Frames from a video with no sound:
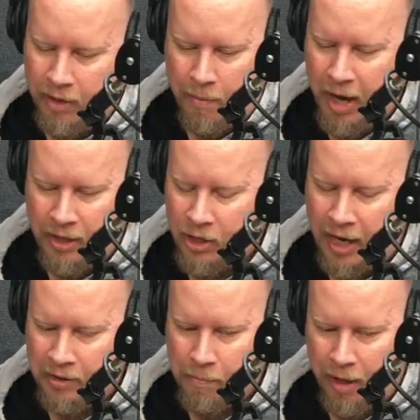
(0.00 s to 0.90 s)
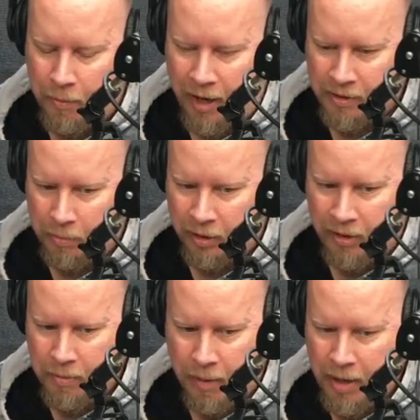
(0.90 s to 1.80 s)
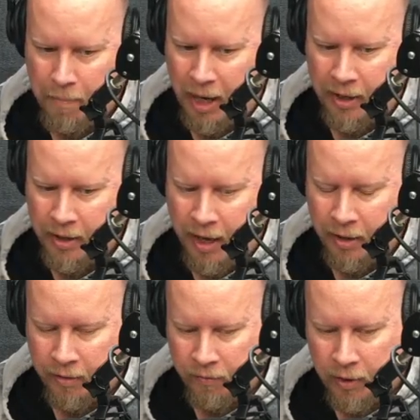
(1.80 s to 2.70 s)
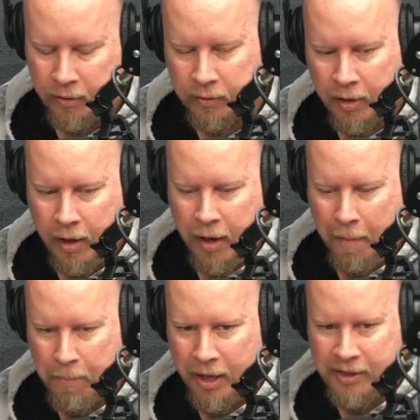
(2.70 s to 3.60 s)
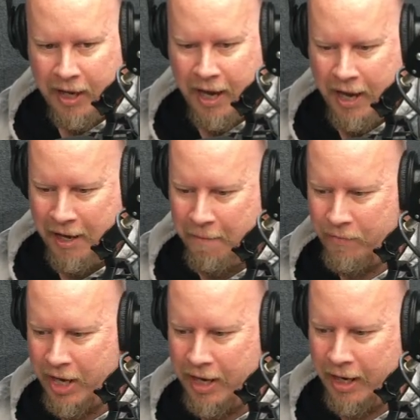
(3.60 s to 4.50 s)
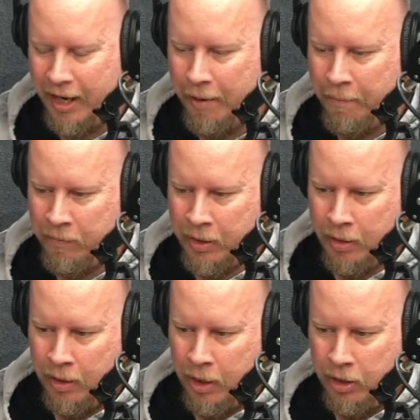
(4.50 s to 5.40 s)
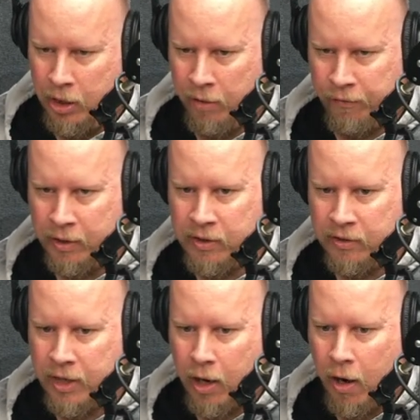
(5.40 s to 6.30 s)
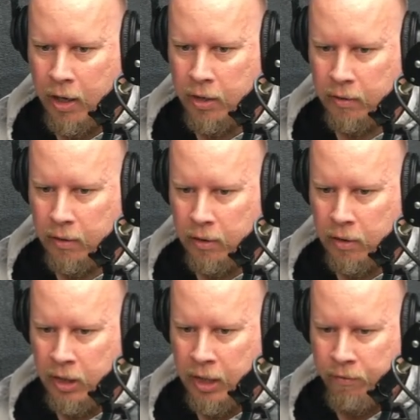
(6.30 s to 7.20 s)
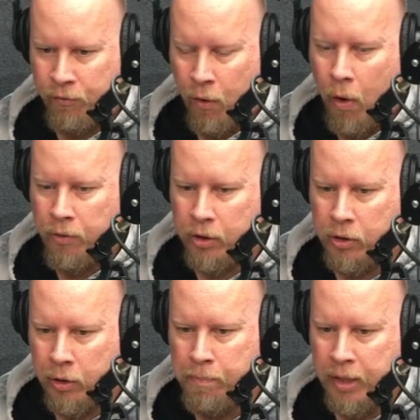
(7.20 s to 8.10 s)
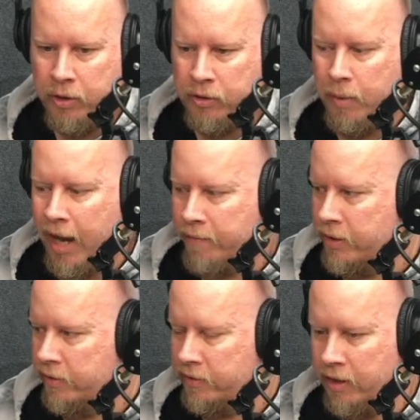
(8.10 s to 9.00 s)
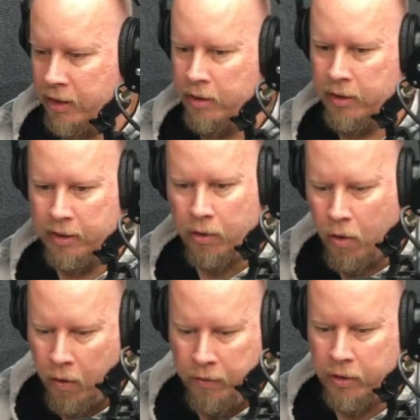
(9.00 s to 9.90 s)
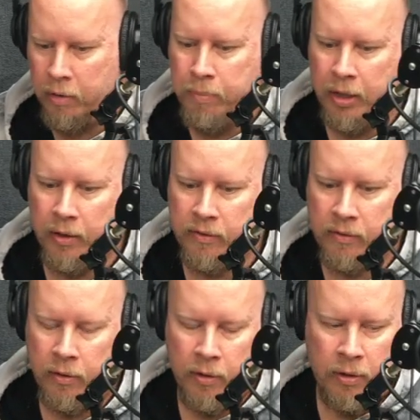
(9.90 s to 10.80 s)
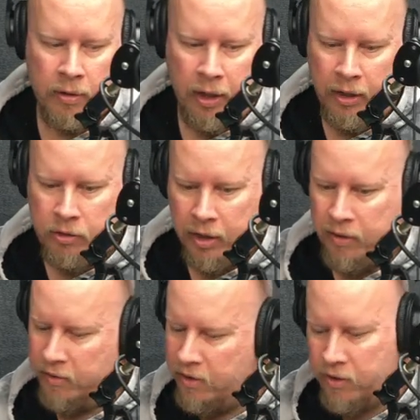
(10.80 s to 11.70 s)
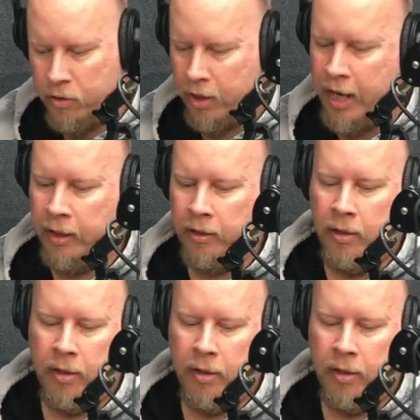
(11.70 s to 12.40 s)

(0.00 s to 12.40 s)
I'm not trashing Budweiser. Believe me, I'm not biting the hand that feeds. But they, for instance, there aren't for all the good beers you have in this city, like all the good beers, and you drink this. This is great.